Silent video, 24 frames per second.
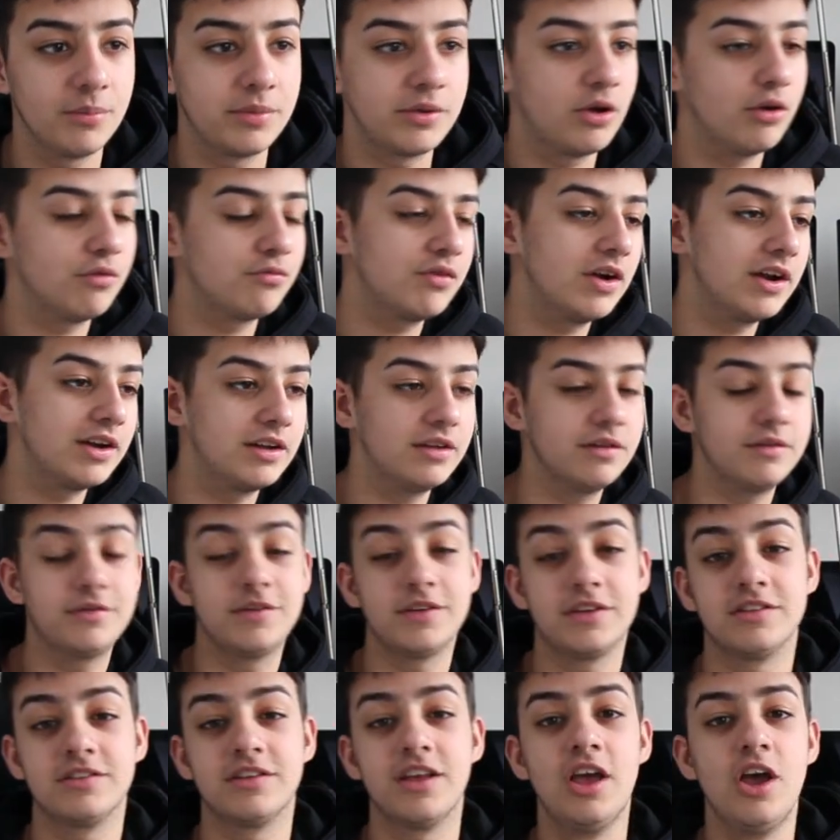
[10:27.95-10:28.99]
we have got Reddit
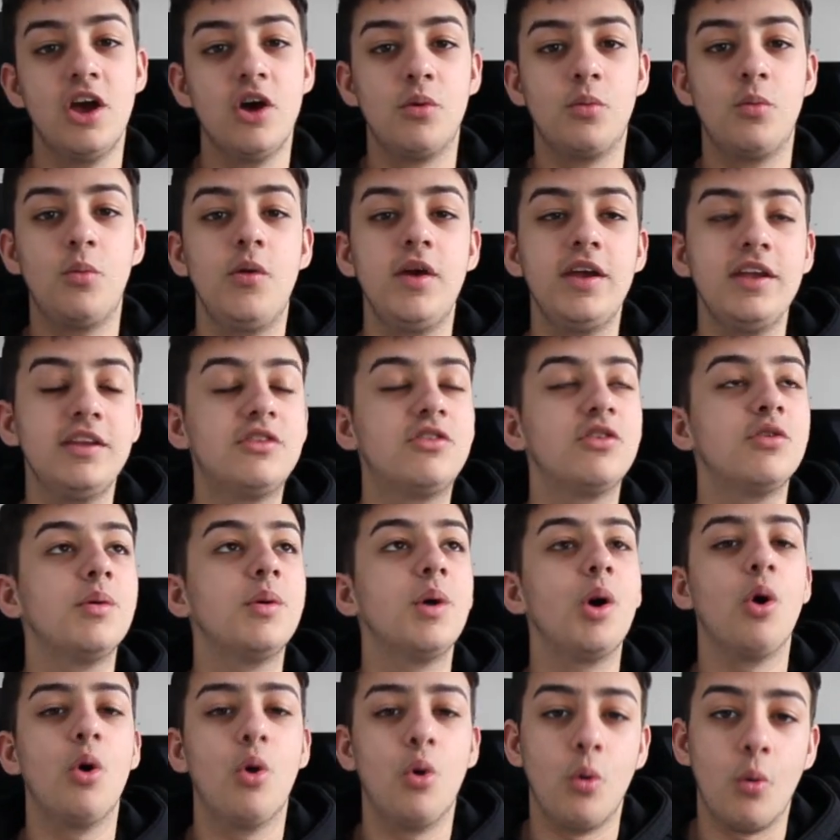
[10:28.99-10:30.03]
things, we do
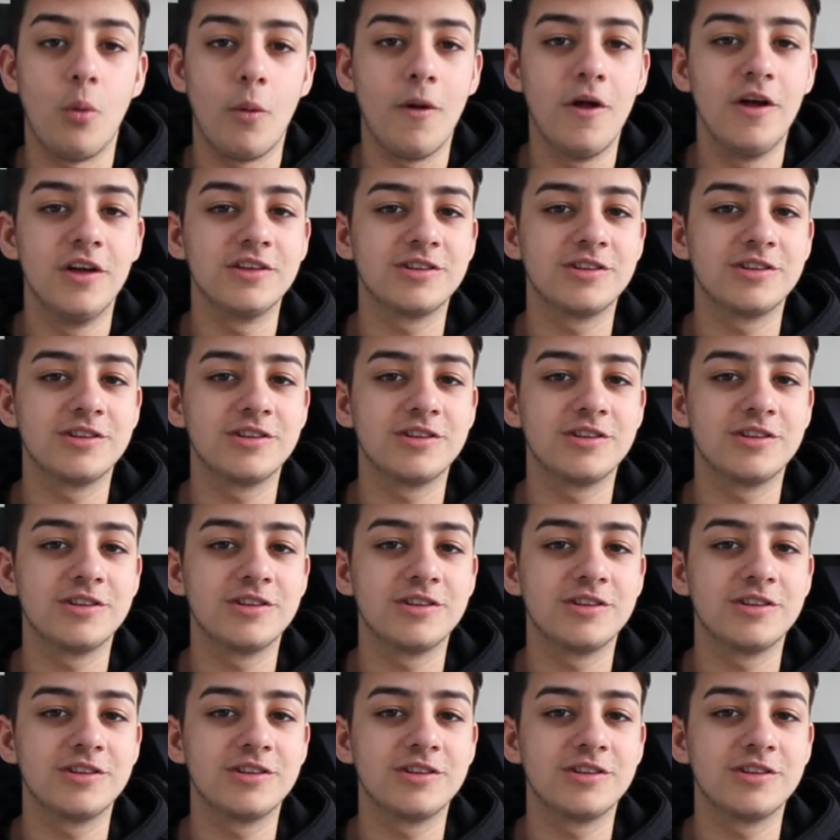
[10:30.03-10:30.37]
it all.